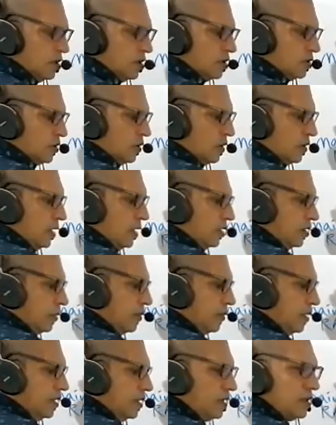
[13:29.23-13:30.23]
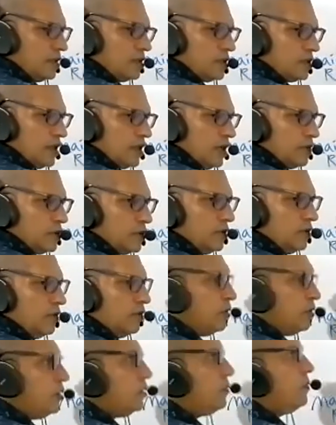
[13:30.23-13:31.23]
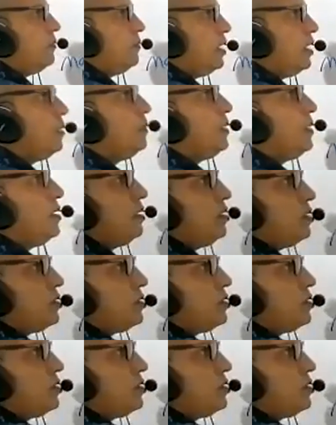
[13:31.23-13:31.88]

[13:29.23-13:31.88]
So intermediate steps will be